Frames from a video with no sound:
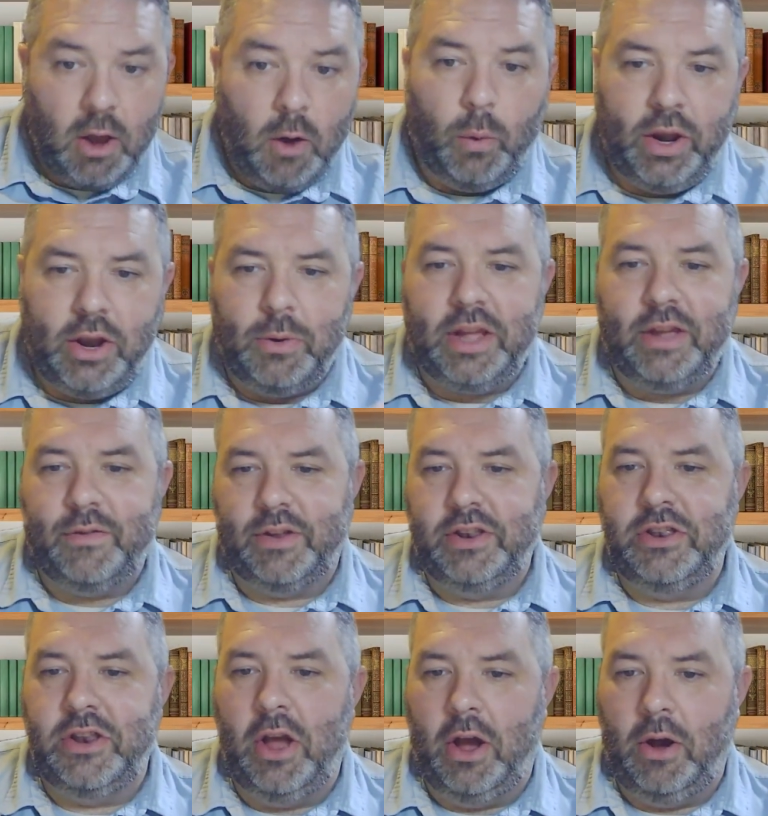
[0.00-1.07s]
We don't
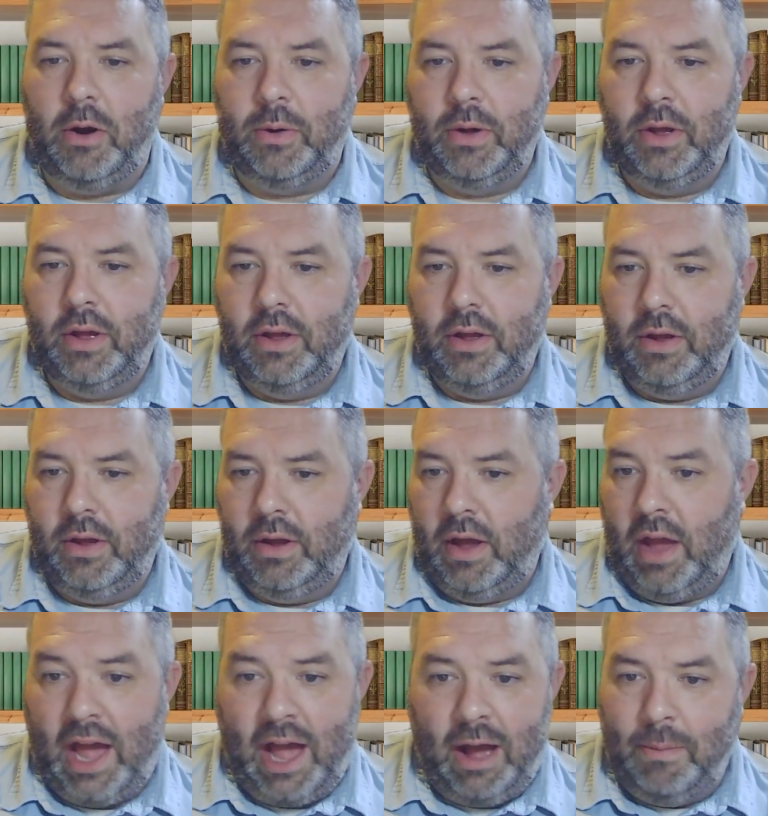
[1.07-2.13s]
even know
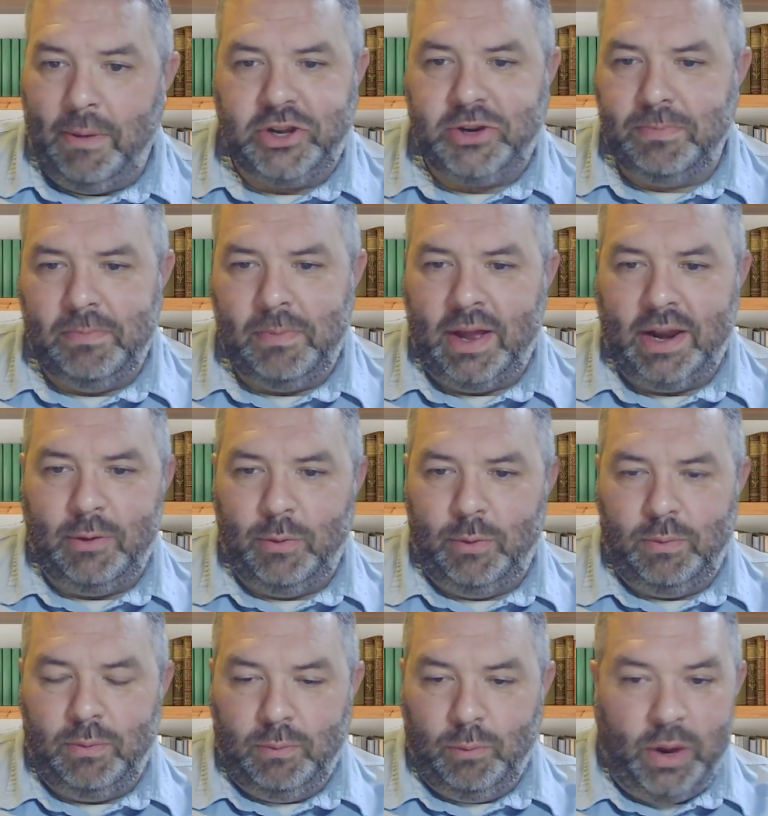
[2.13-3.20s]
how much money
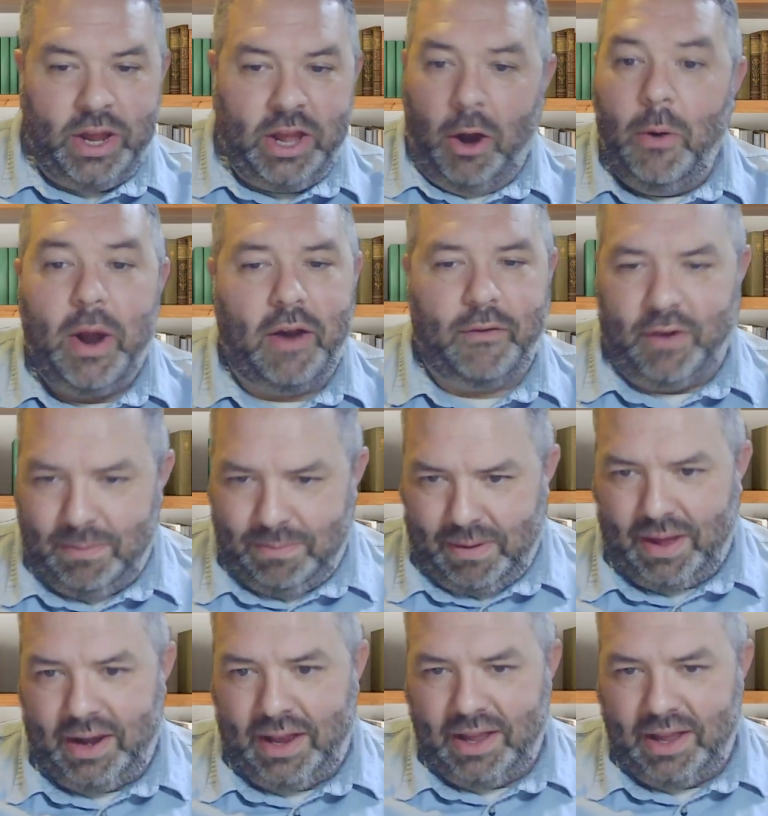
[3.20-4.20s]
we owe everybody